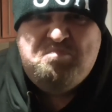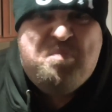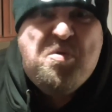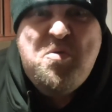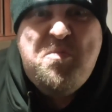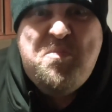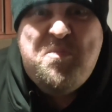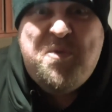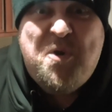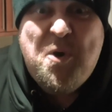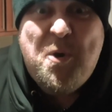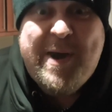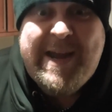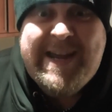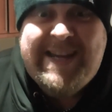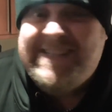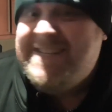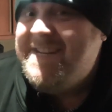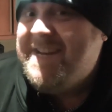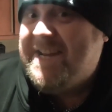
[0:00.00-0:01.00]
Boom, no it
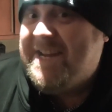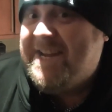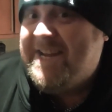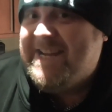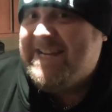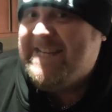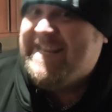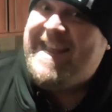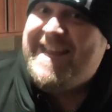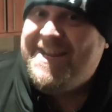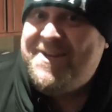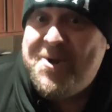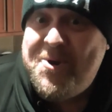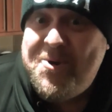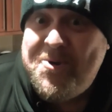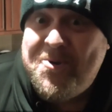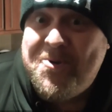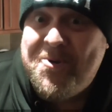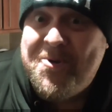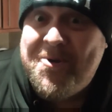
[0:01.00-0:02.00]
isn't, guess
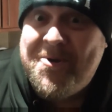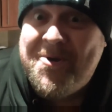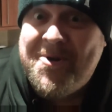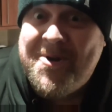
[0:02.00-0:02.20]
who?